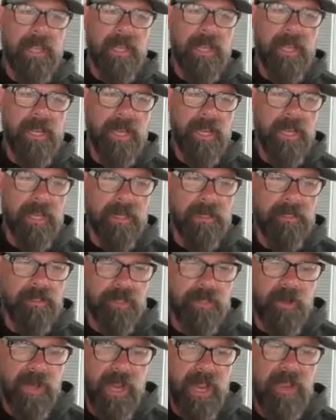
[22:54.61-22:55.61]
And
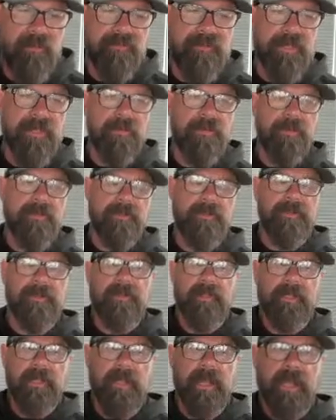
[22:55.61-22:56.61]
you have to
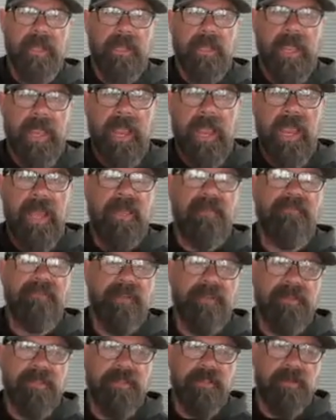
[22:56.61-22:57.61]
have,
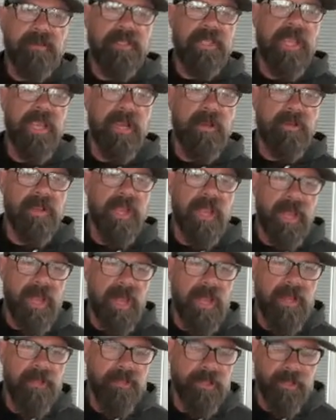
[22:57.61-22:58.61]
carry
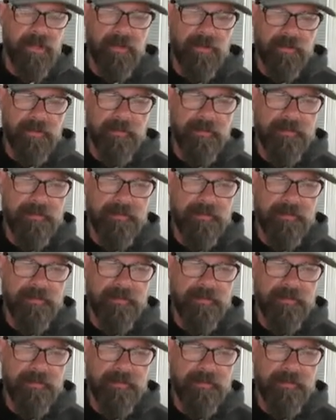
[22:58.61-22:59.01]
on you,